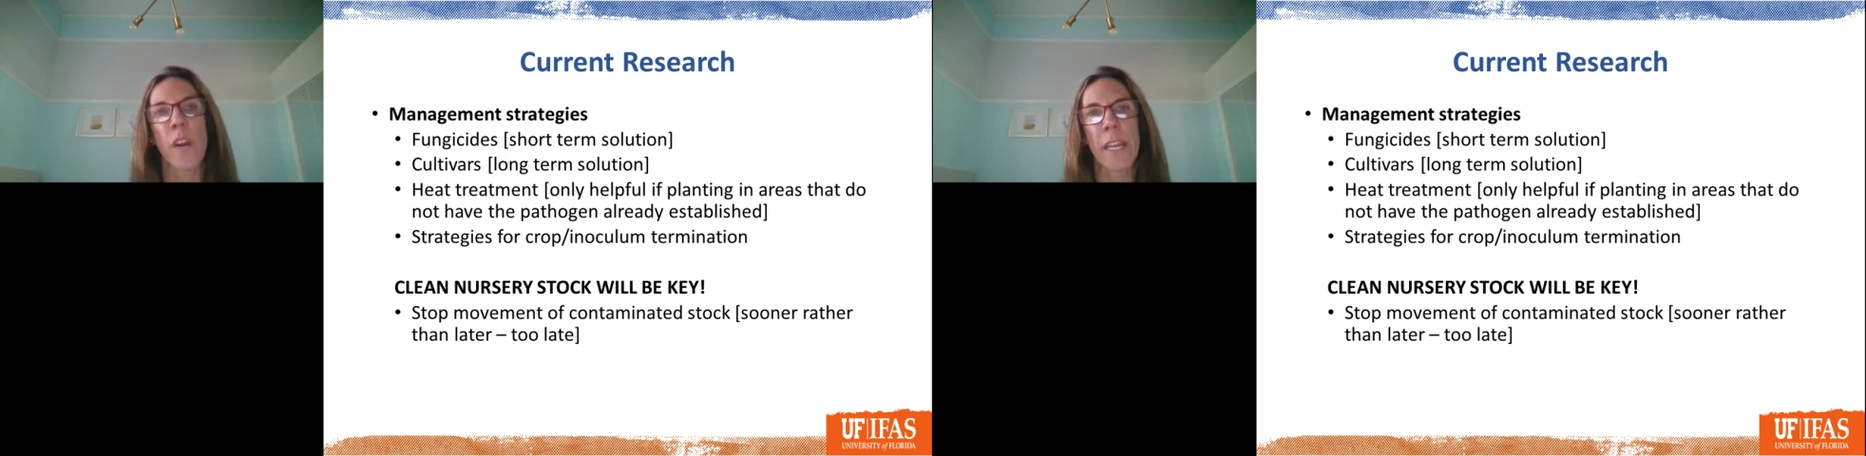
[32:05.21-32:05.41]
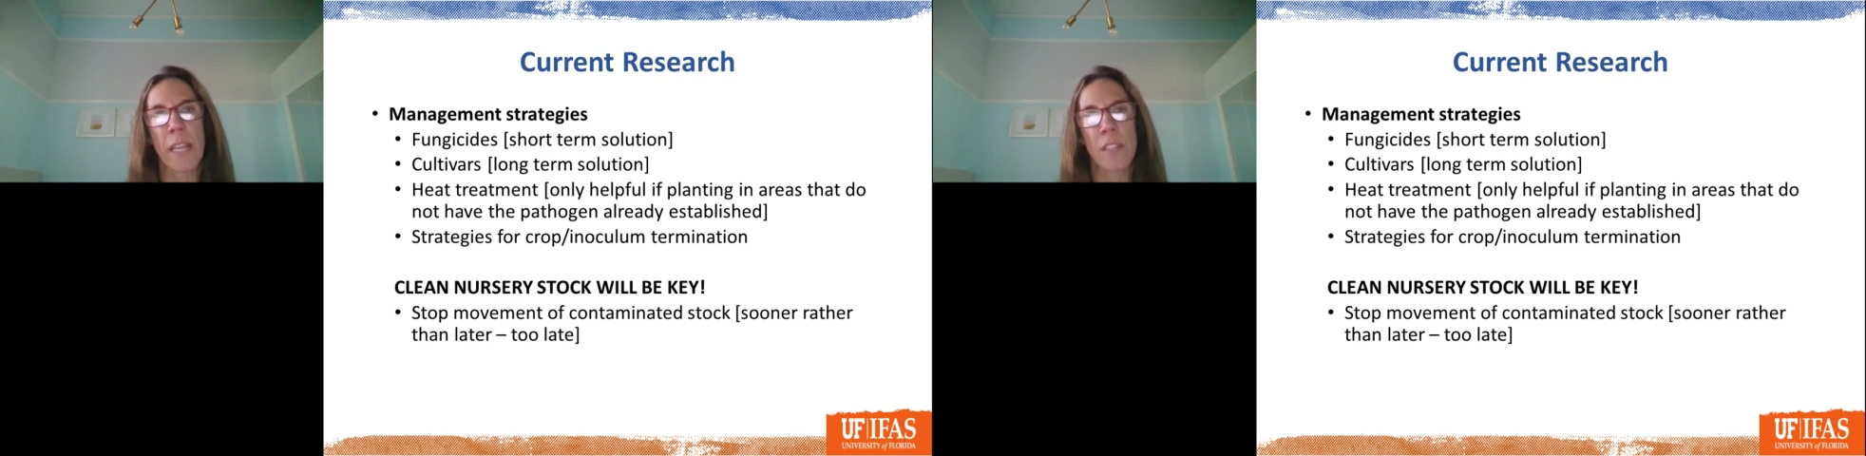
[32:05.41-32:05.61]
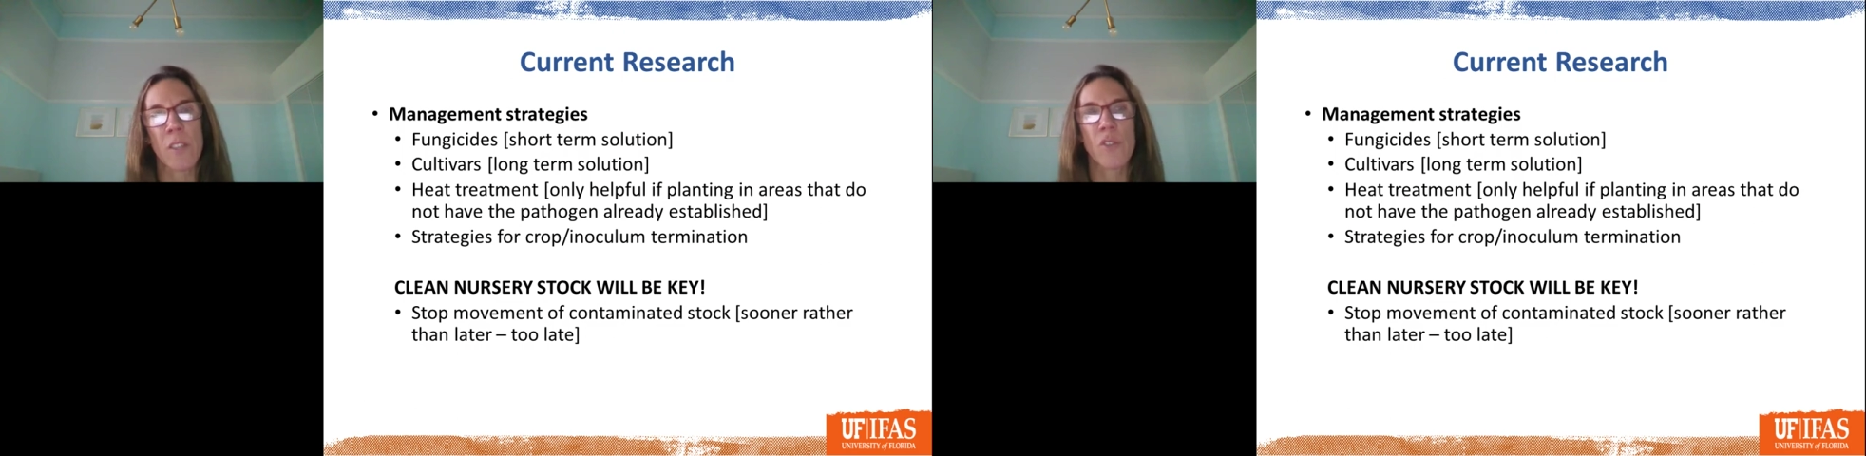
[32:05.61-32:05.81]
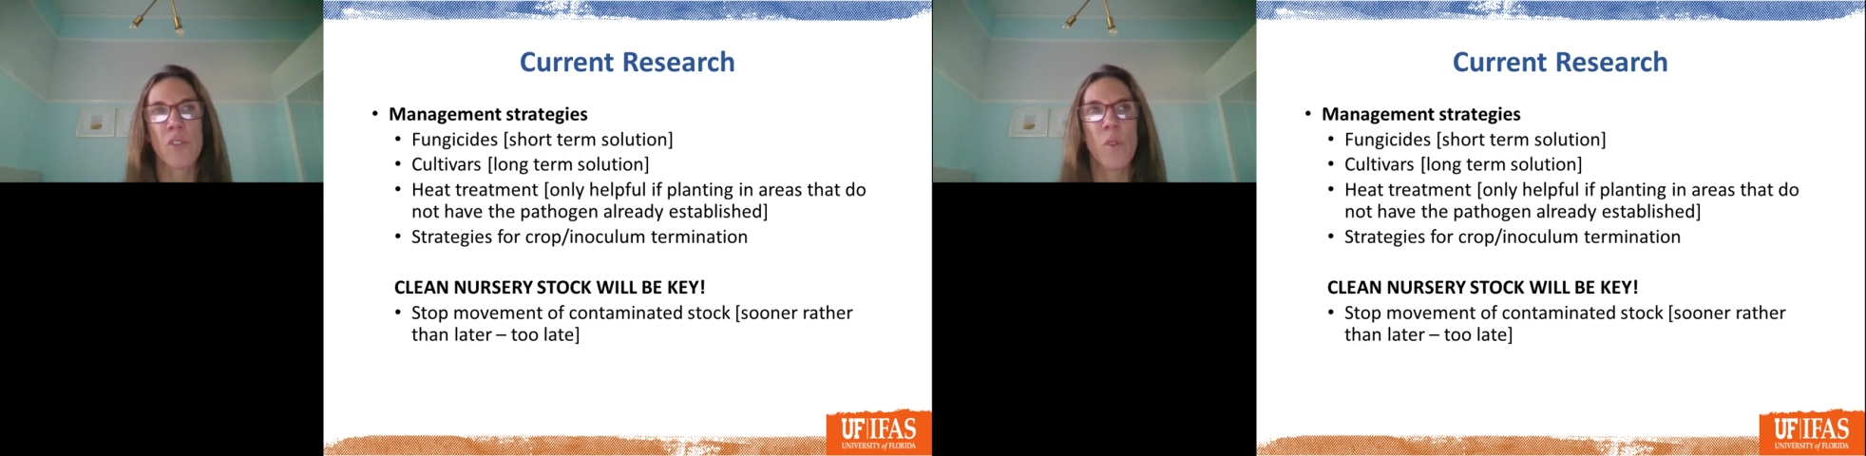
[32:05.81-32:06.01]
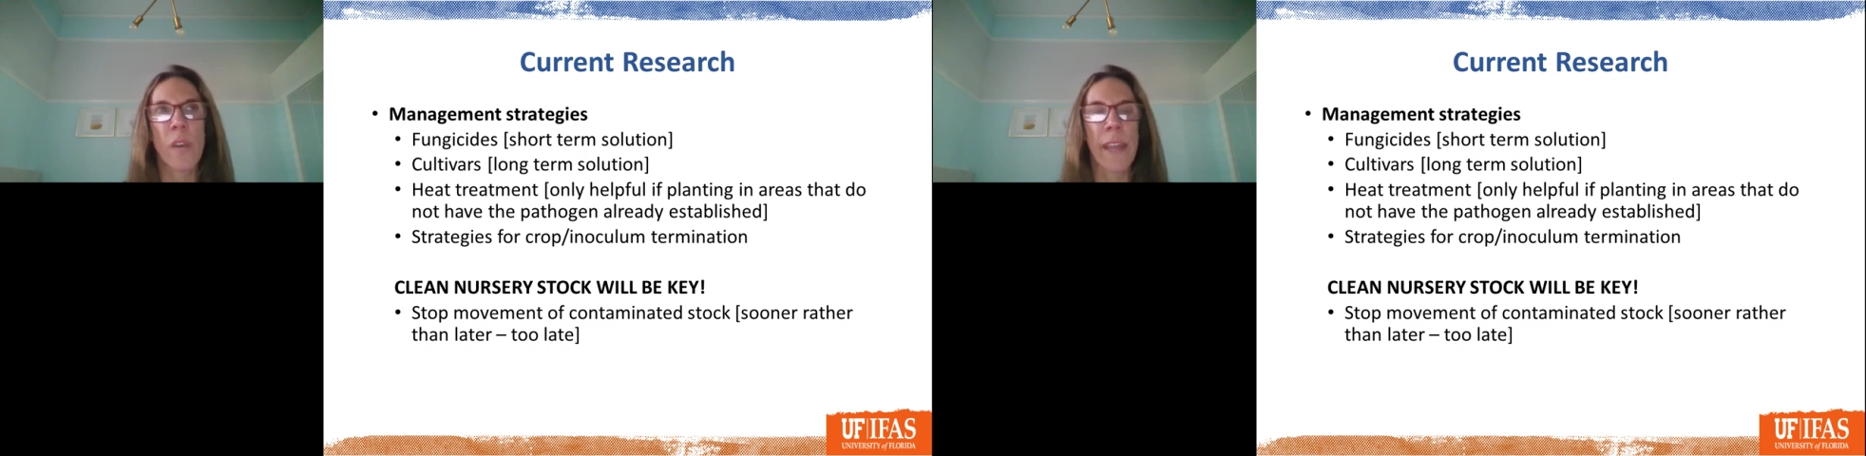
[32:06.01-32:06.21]
it gets
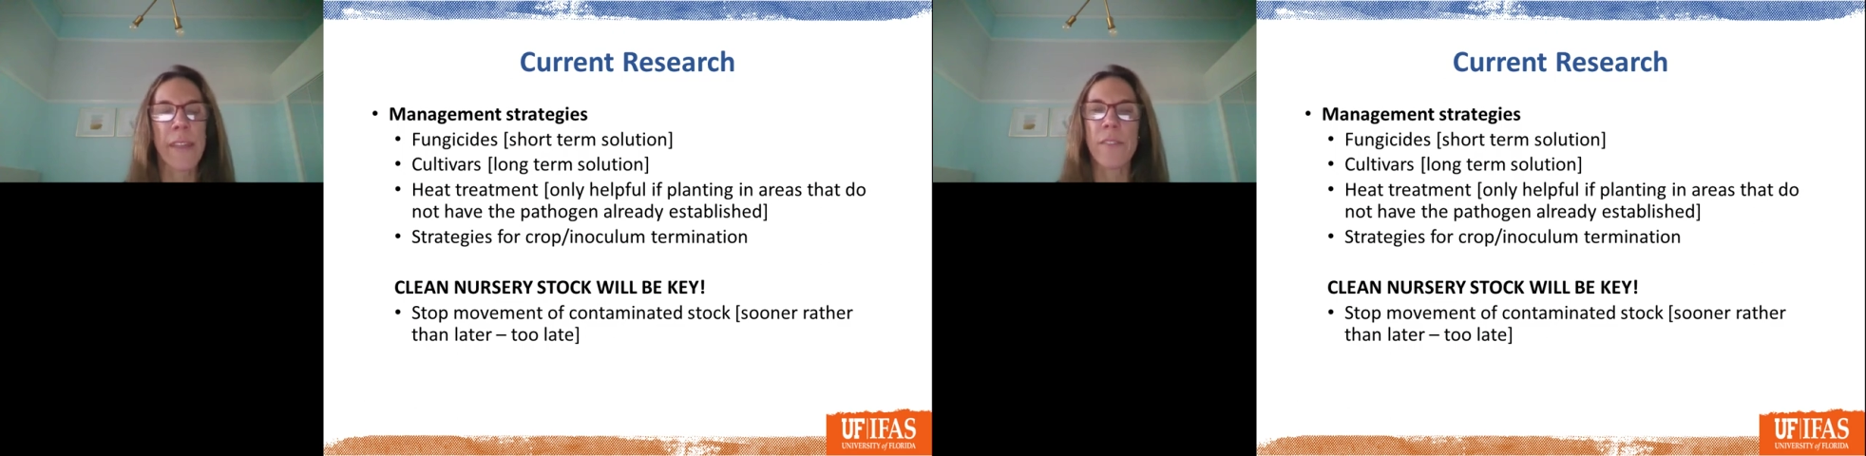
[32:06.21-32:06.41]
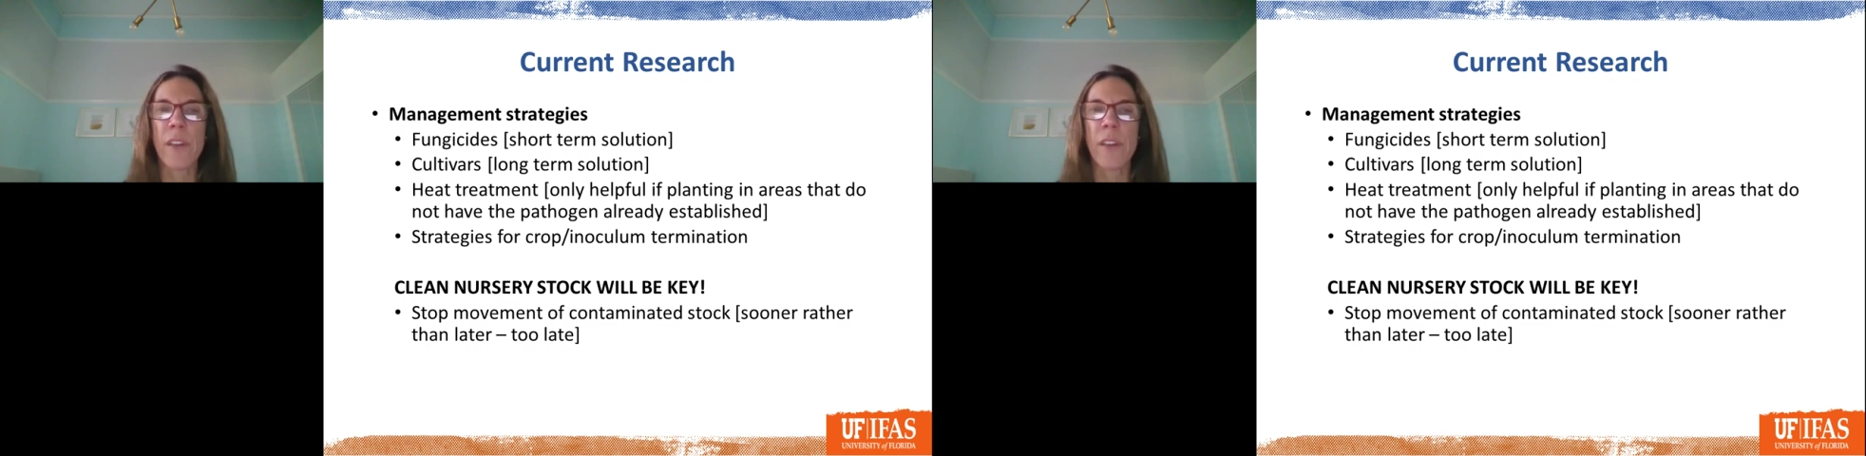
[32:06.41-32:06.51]
too late